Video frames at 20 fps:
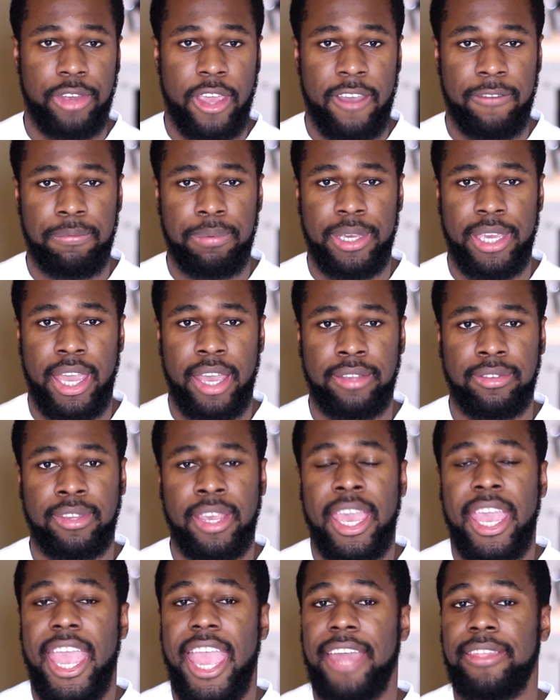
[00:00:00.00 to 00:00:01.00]
FPS
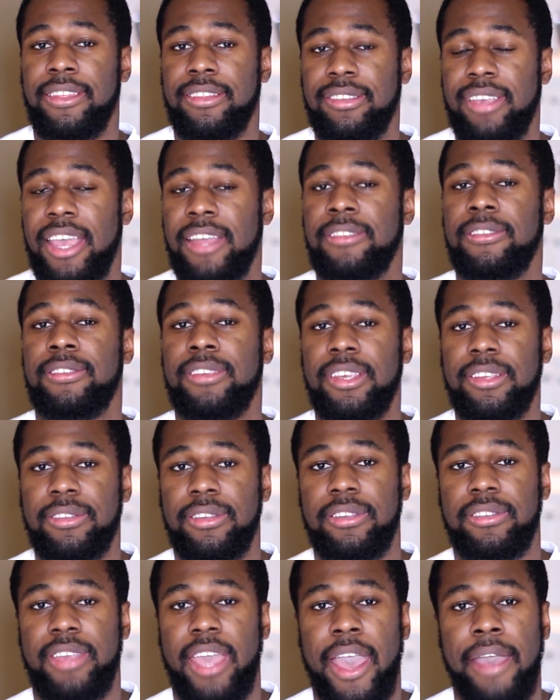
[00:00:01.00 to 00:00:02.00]
and the
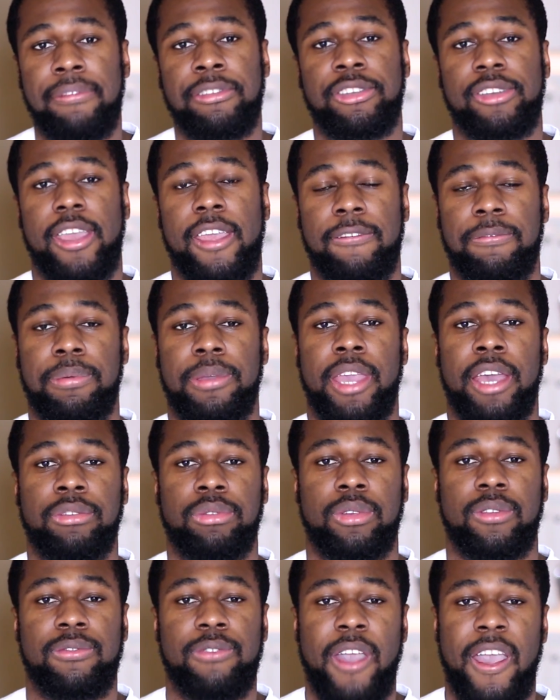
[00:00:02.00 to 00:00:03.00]
1060's average FPS
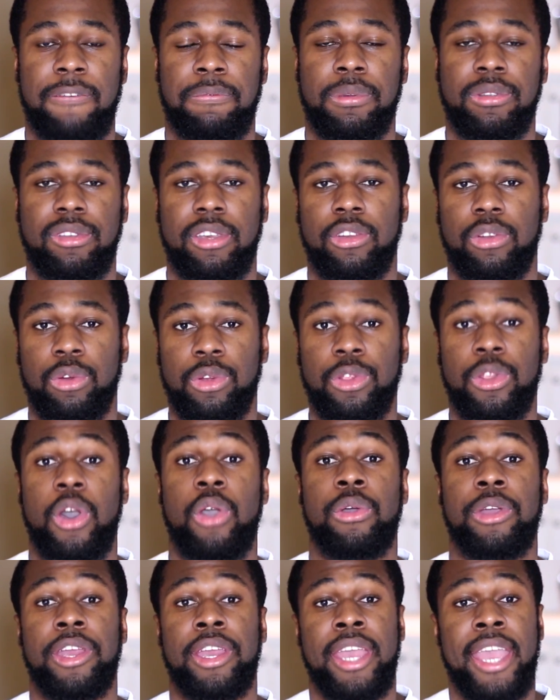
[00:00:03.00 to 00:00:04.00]
was 5% or
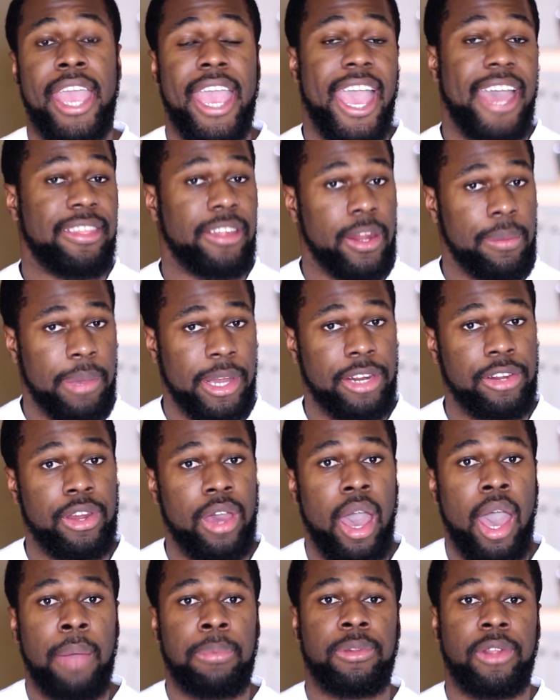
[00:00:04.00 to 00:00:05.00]
lower, and then I made an
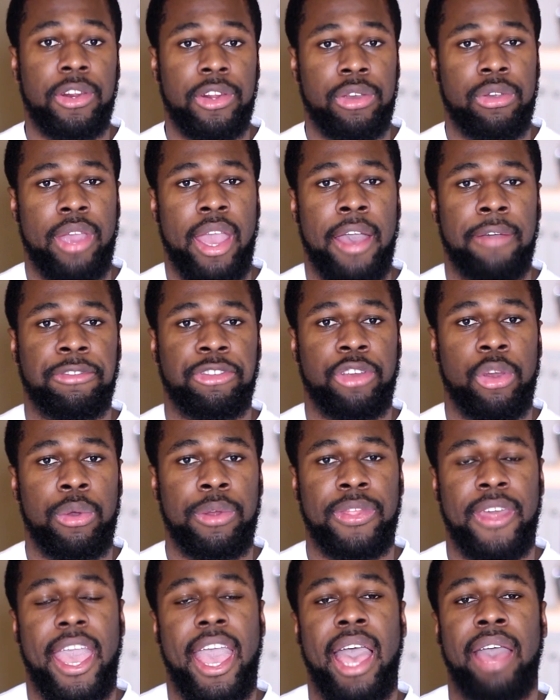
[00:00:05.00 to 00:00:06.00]
updated graph showing
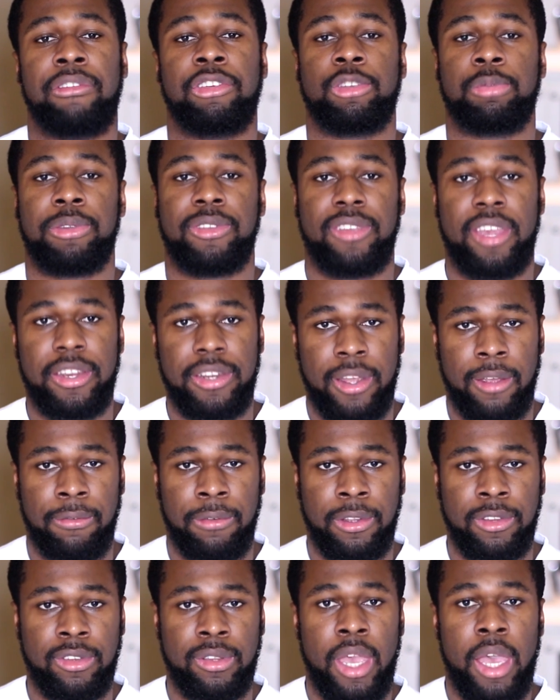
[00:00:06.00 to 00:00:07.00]
the average percent
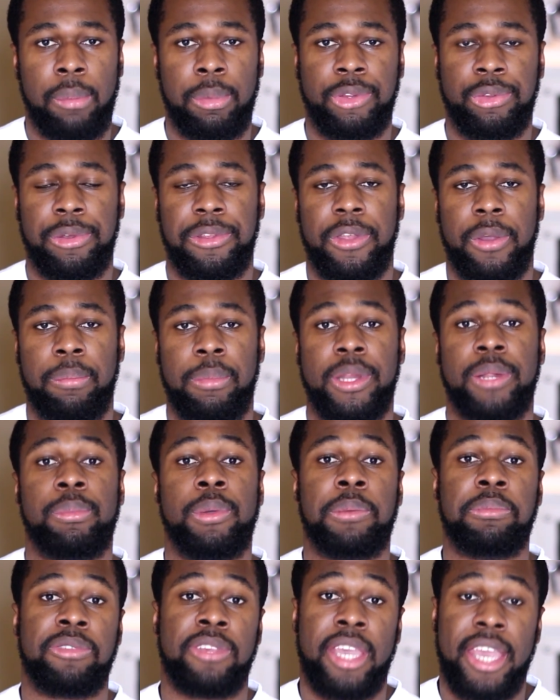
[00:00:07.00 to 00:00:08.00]
difference between their
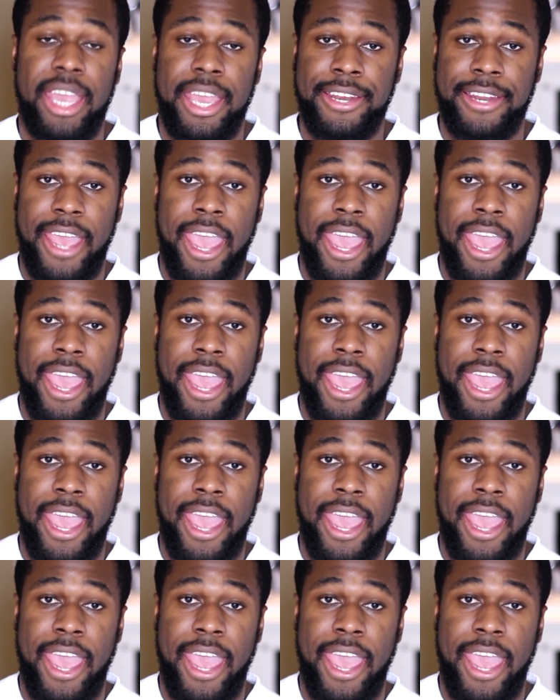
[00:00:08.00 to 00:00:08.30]
minimums and